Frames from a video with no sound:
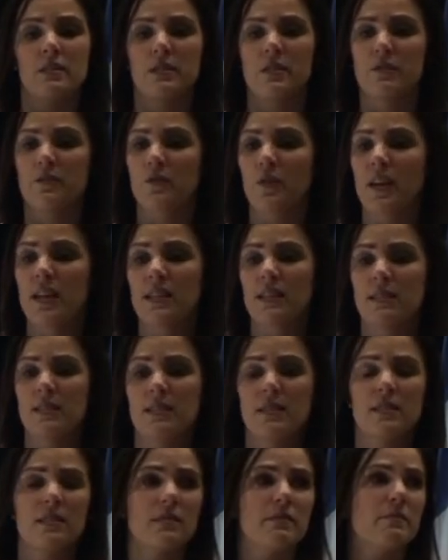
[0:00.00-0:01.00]
the
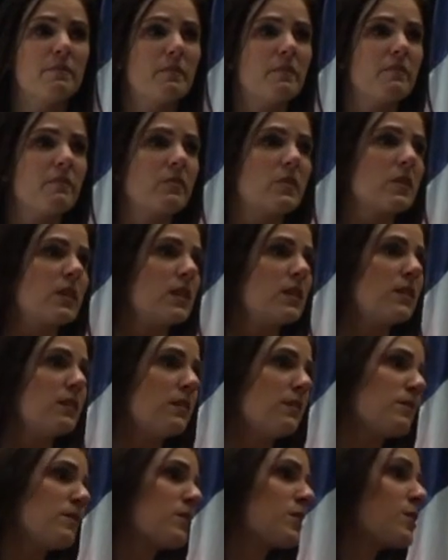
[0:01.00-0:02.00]
friends, the
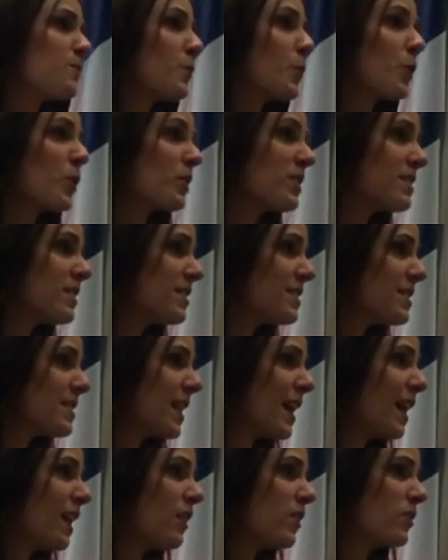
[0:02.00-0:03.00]
sports in
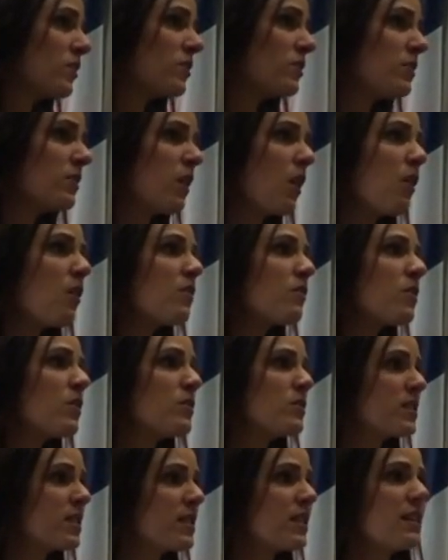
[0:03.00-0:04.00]
town, all
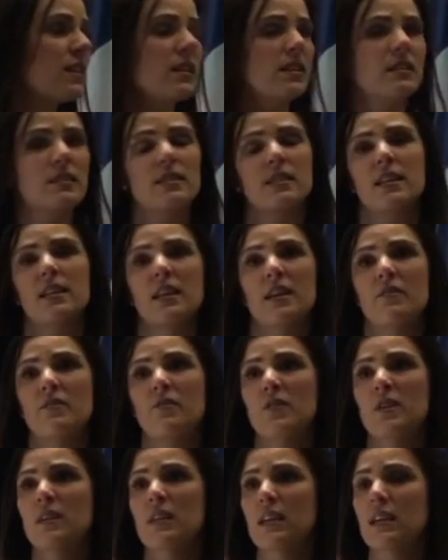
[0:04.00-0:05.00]
those things. And I
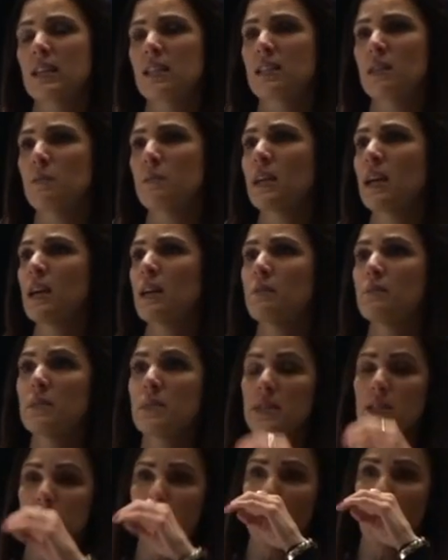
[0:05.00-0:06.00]
feel like sometimes,